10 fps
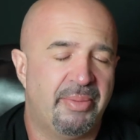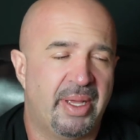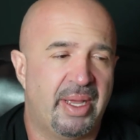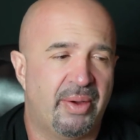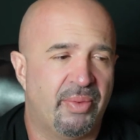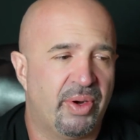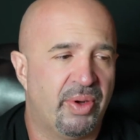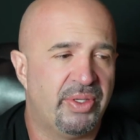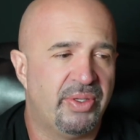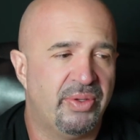Uh, we're
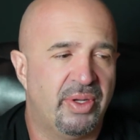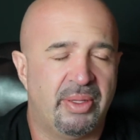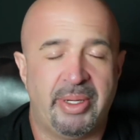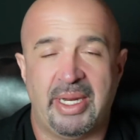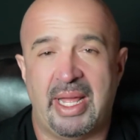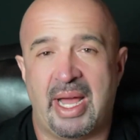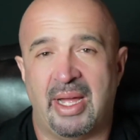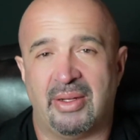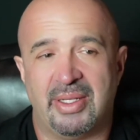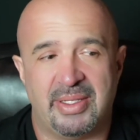going to eliminate
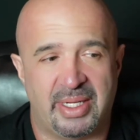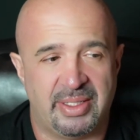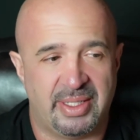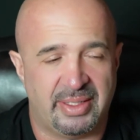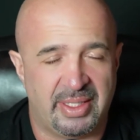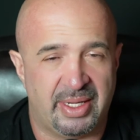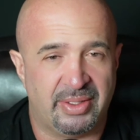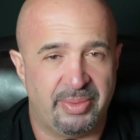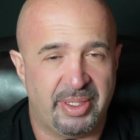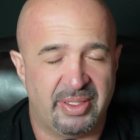aisle concessions and
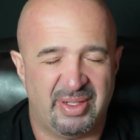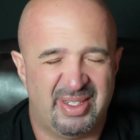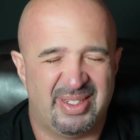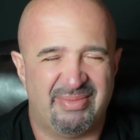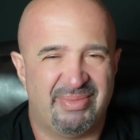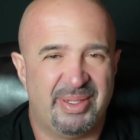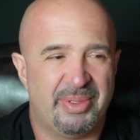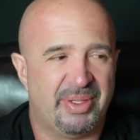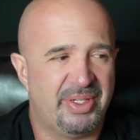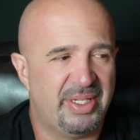sales because it just seems a
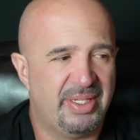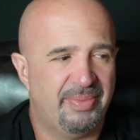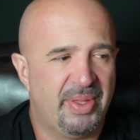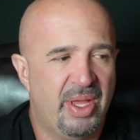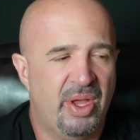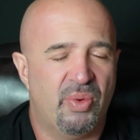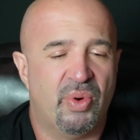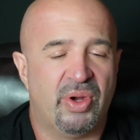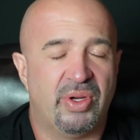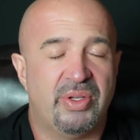little cheesy.
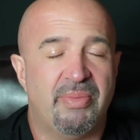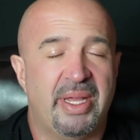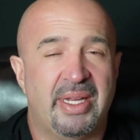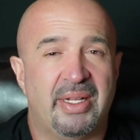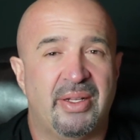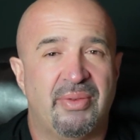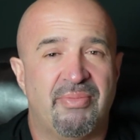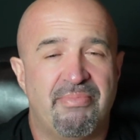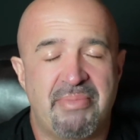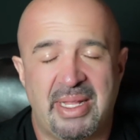We're going to make it
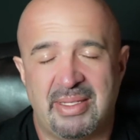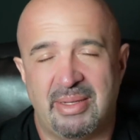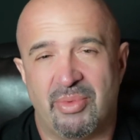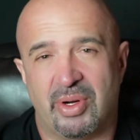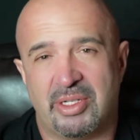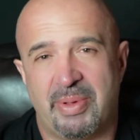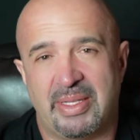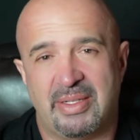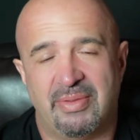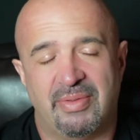immensely more
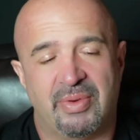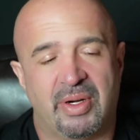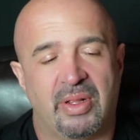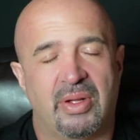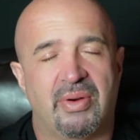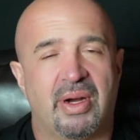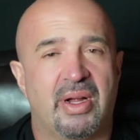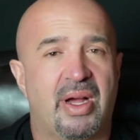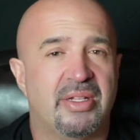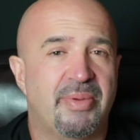expensive. We're going to lower our
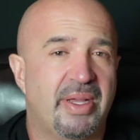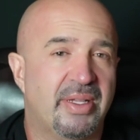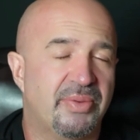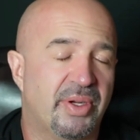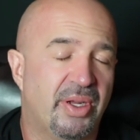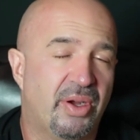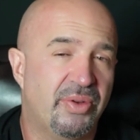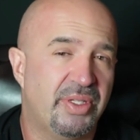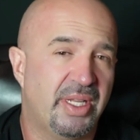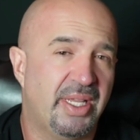cost by because we're going to
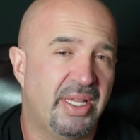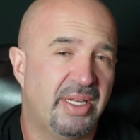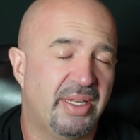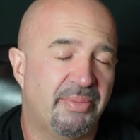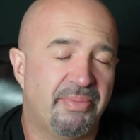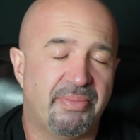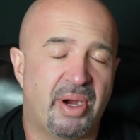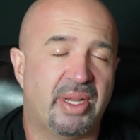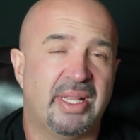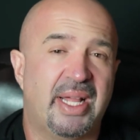host it in
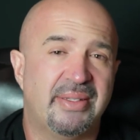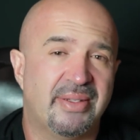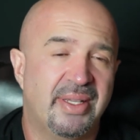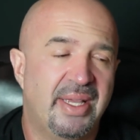parking lots,